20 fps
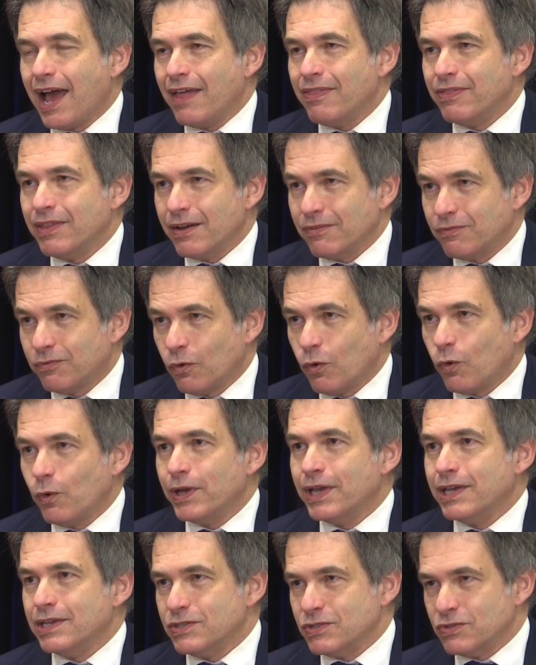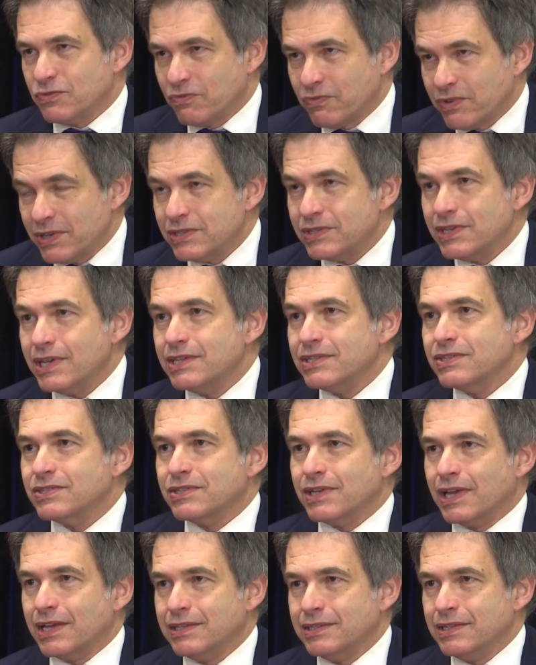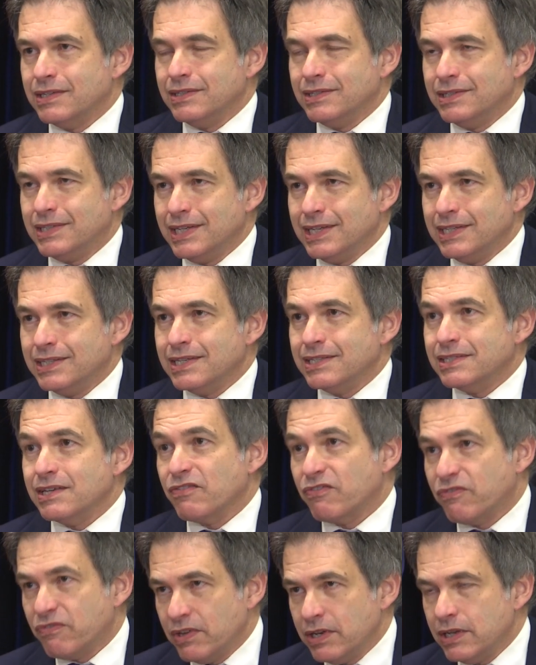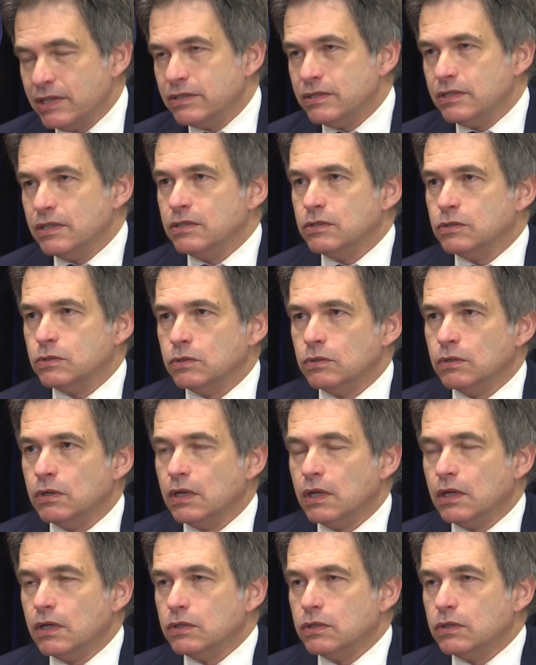and therefore his visits and indeed his affinity to